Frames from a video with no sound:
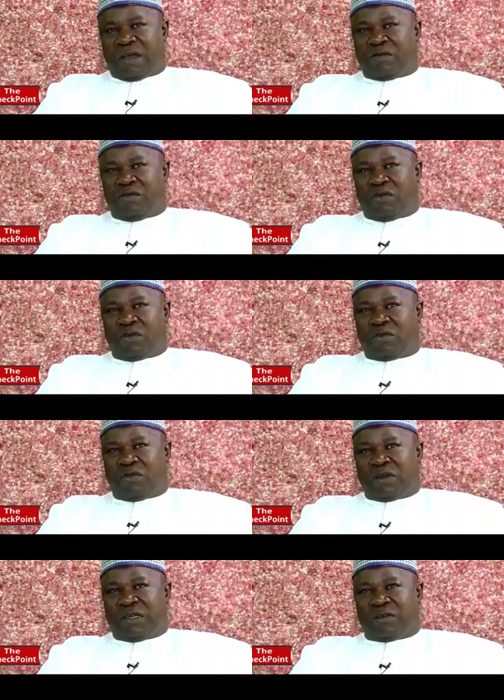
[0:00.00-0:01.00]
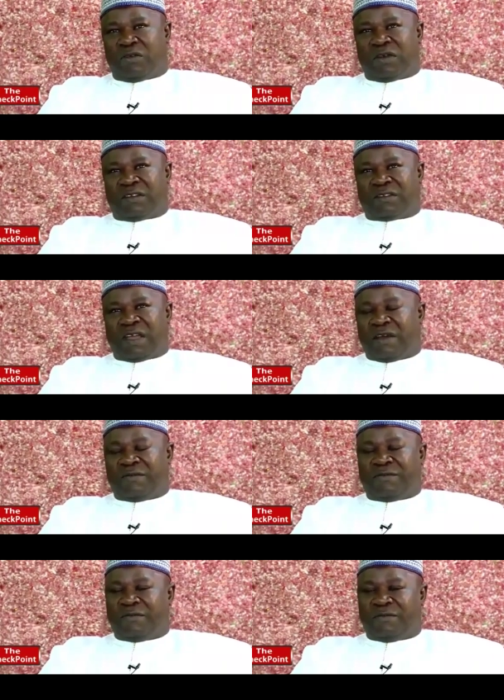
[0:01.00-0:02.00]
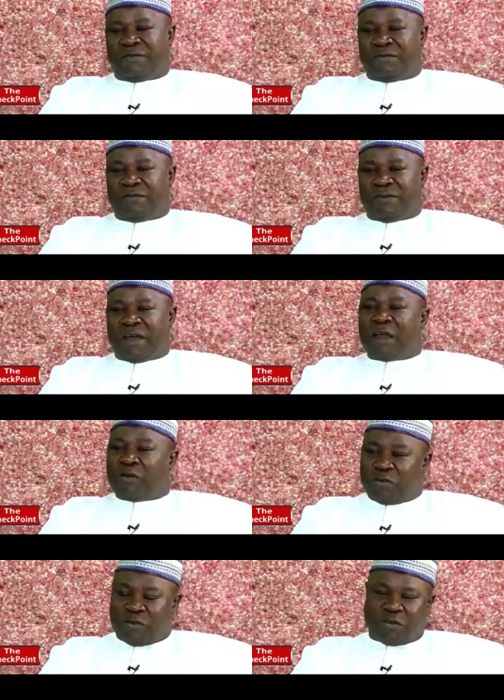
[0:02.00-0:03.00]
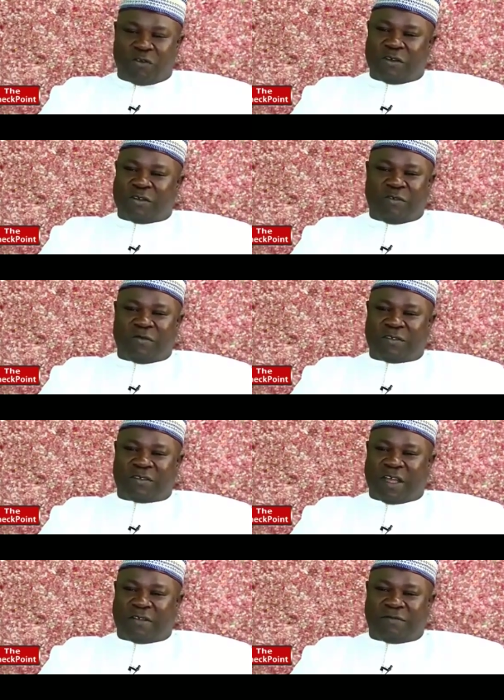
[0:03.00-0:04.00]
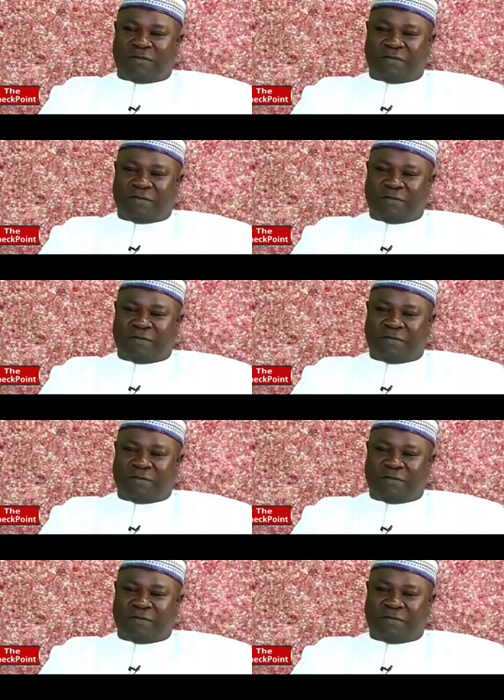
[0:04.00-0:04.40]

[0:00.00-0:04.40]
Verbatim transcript: I could not call it understaff. I could not call it overstaff.